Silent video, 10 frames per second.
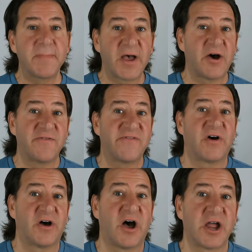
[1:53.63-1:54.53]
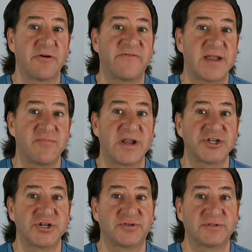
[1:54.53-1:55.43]
of a higher
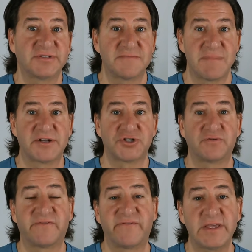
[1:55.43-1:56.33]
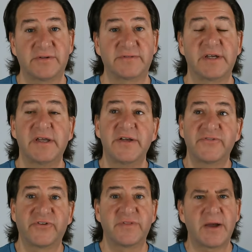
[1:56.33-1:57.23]
vibrational dimensional field.
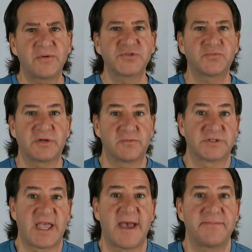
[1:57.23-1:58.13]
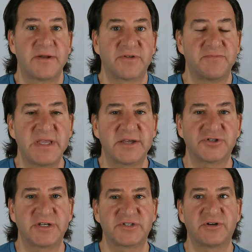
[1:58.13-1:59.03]
So that was what was happening with me
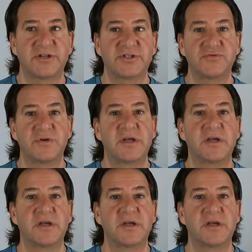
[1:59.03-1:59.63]
yesterday. I started to